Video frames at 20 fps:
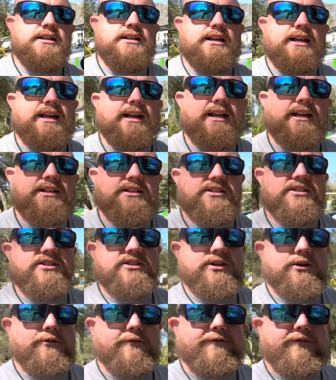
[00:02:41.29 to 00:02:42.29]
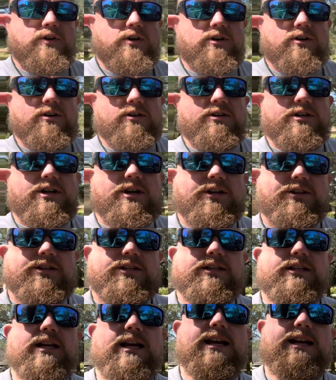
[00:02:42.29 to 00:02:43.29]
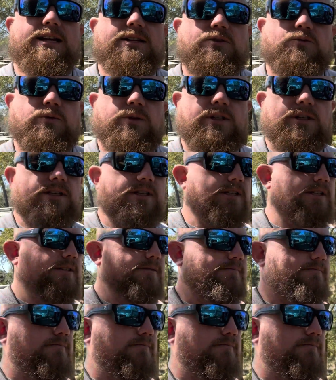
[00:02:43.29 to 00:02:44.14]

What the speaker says: and so far nothing has really